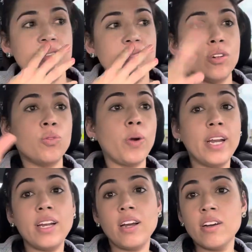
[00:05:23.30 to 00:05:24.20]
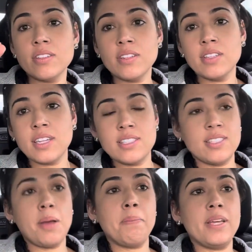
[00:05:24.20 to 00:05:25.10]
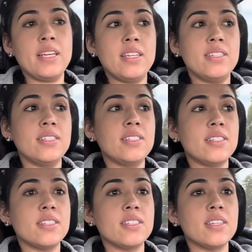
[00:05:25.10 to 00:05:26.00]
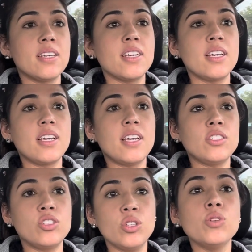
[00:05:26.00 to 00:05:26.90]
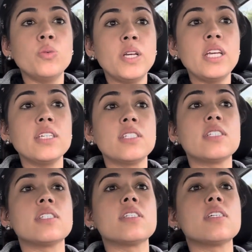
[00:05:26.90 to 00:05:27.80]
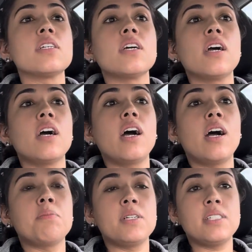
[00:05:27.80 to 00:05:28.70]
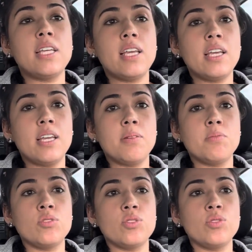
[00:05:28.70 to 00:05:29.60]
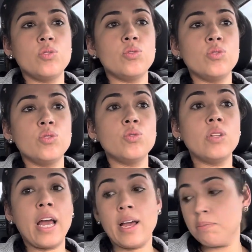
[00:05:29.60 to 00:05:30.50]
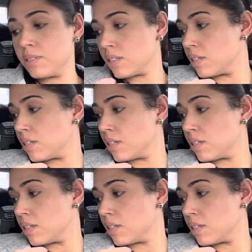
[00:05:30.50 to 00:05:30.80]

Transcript: So right now the next step is in 2 weeks I'm gonna take him to do labs.